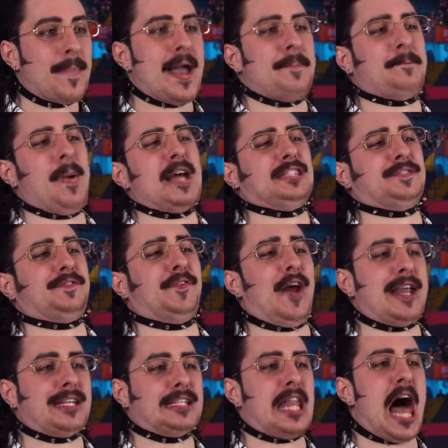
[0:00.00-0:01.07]
My best
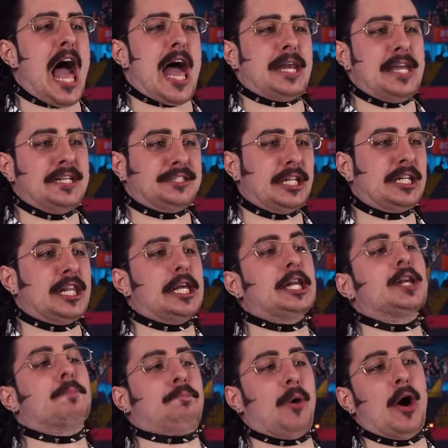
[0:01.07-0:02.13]
friend Lonnie's a
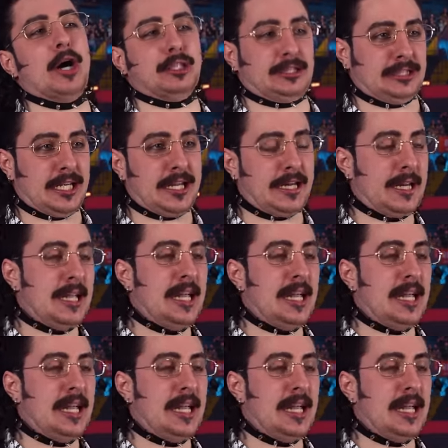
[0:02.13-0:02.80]
little person.